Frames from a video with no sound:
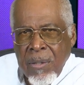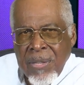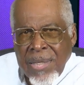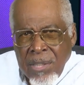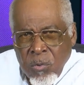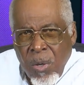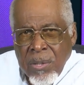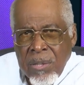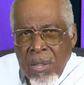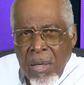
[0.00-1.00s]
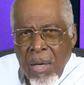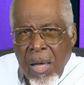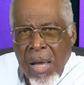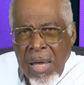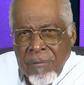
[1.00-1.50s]
That is what
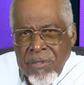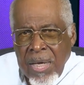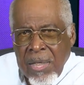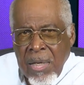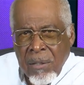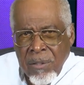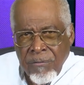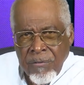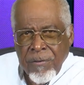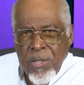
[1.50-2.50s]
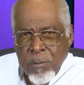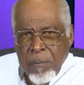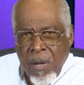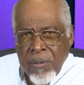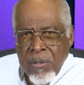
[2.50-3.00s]
I have taken out of the first
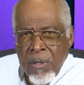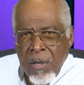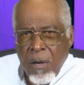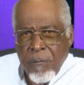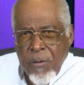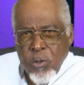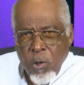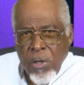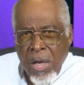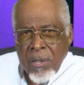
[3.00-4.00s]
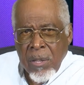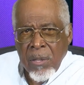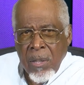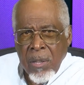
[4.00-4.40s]
part of the short article.